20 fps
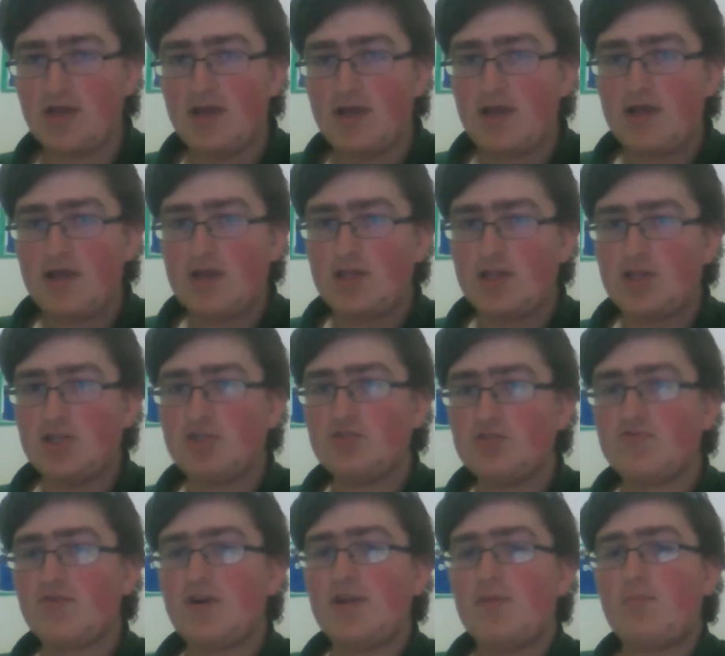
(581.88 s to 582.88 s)
this is
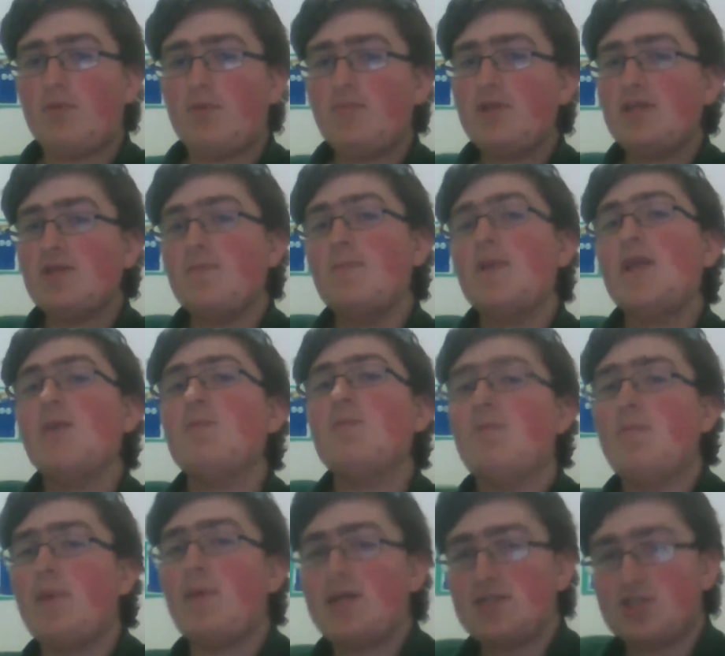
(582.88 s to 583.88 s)
running probably the minimum
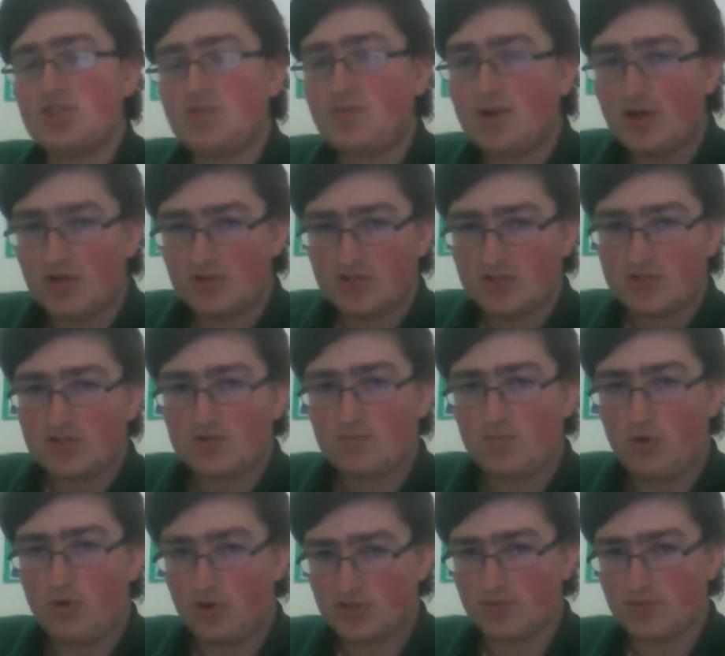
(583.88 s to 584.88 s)
amount of spells
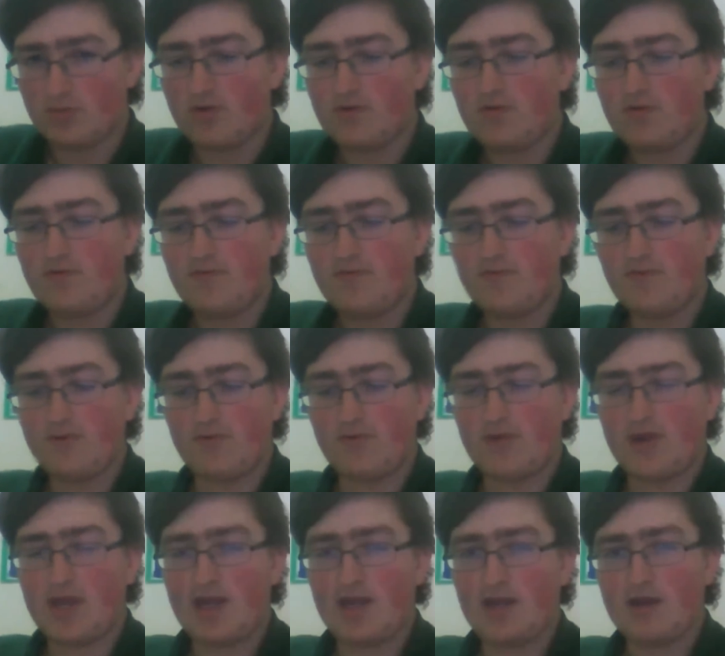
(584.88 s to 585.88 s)
possible for
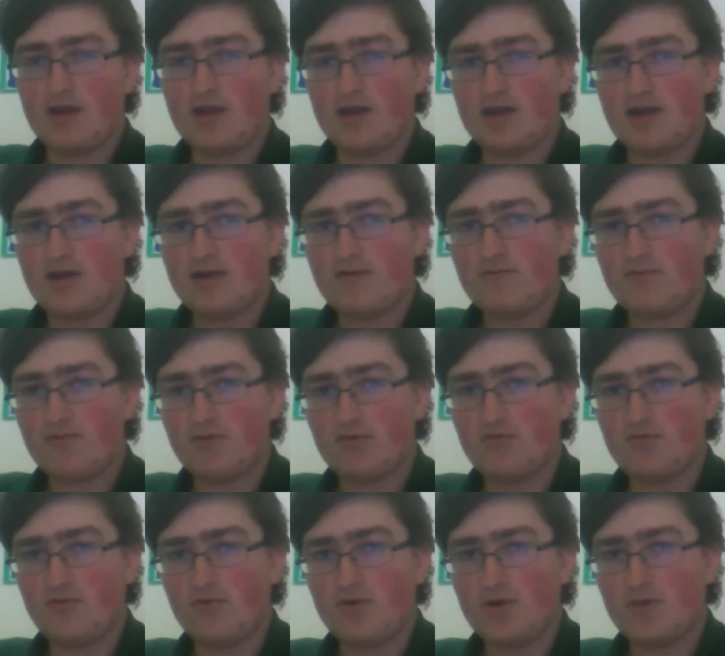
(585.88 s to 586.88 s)
a
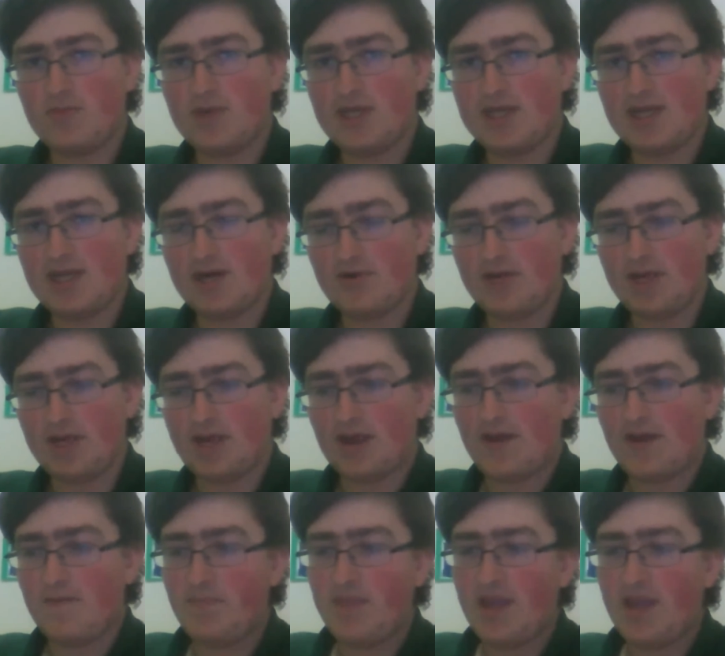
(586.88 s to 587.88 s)
Druid beatdown deck,
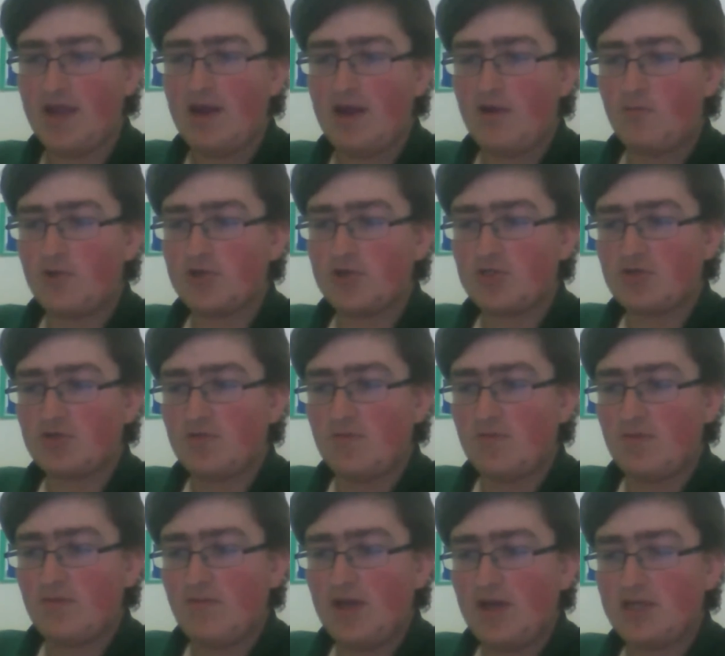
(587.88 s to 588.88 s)
which
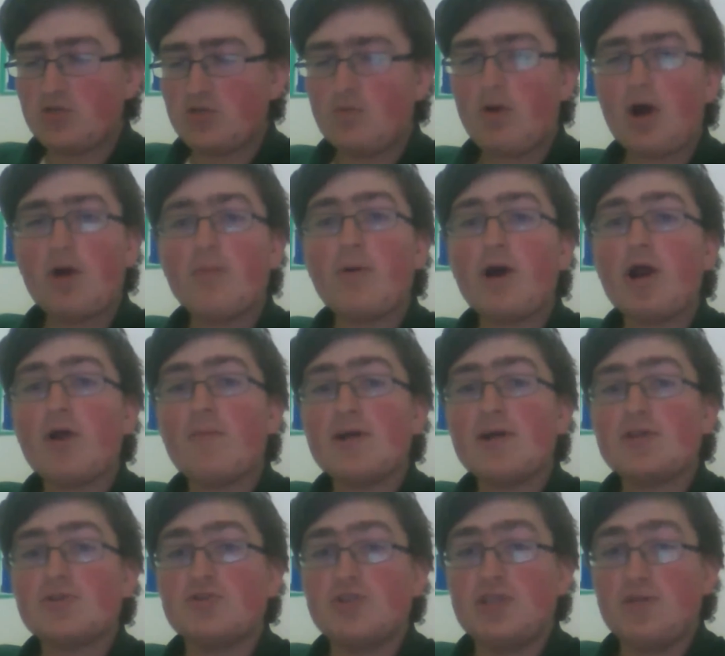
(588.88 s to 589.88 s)
makes the Wild
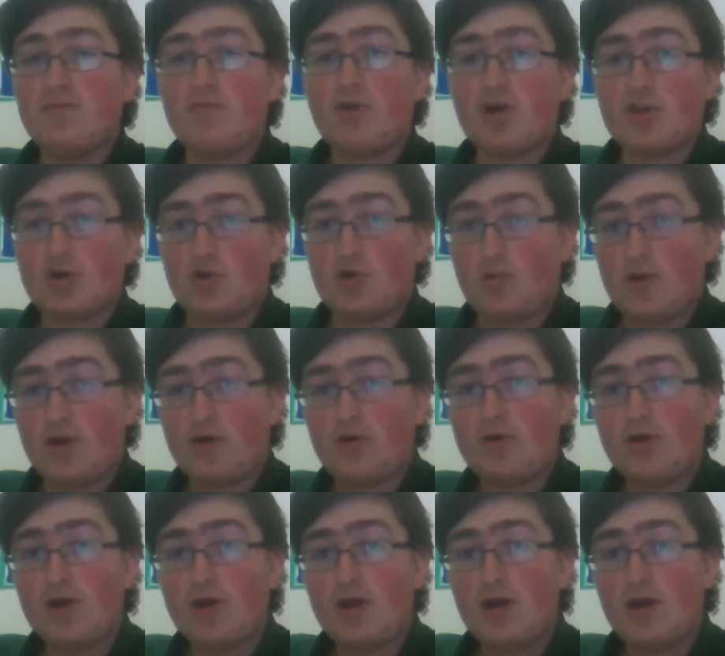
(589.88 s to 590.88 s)
Pyromancer seem rather queer,
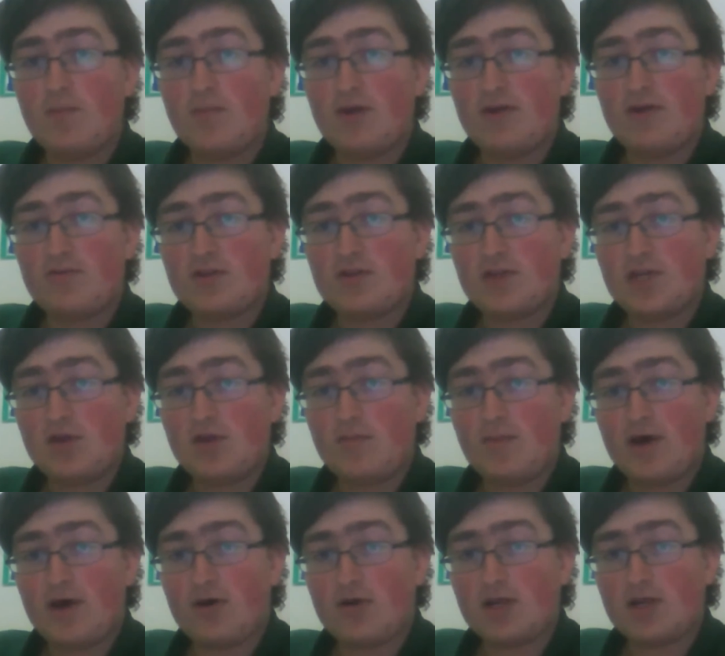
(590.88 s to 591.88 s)
But if you think
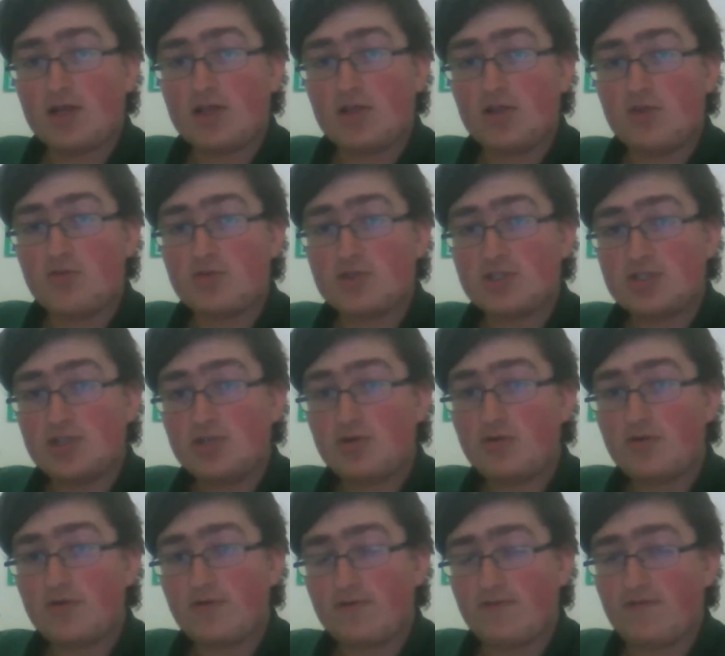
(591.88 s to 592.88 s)
about it, you're still
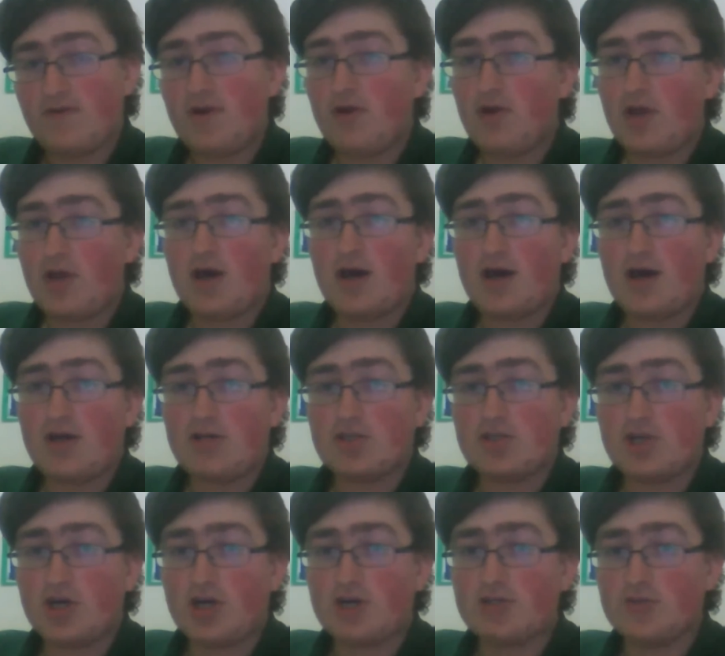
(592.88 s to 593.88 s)
at a very high
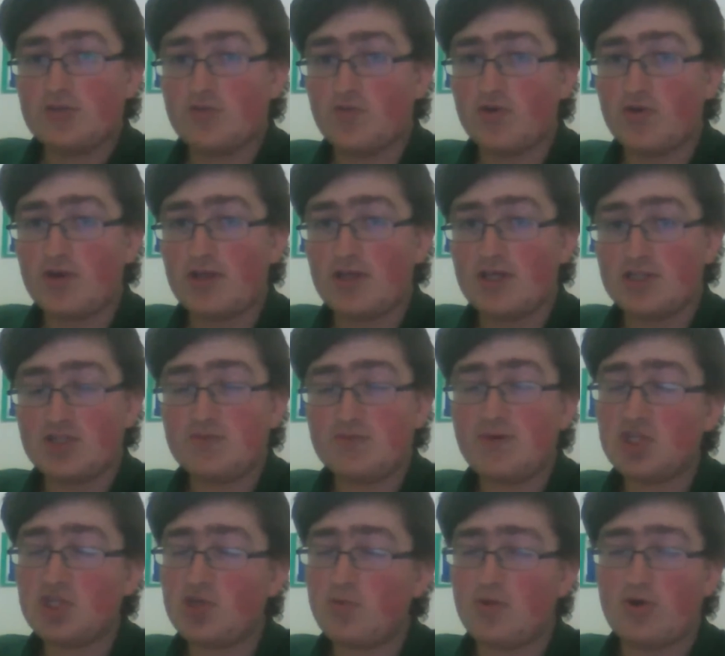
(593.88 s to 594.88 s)
chance of drawing these,
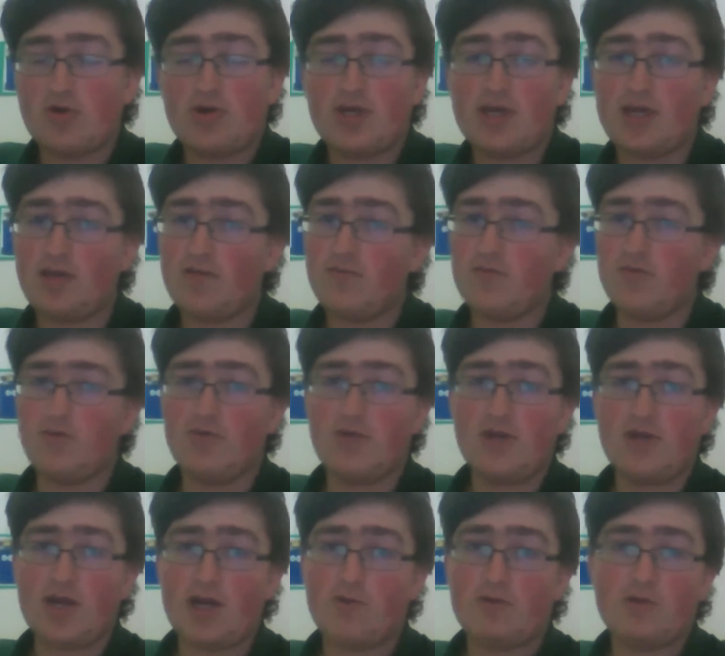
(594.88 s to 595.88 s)
especially when you're digging through your
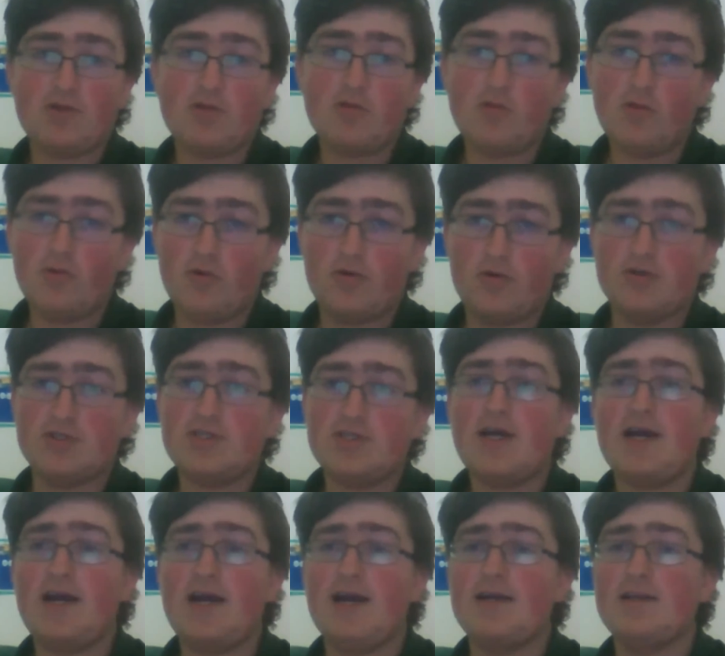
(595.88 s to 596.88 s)
deck with Lores
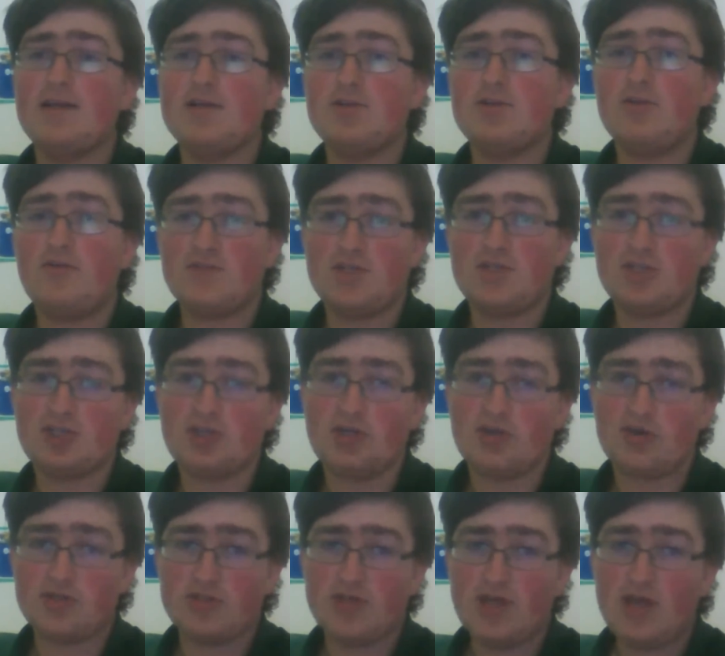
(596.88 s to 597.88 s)
and Novice Engineers.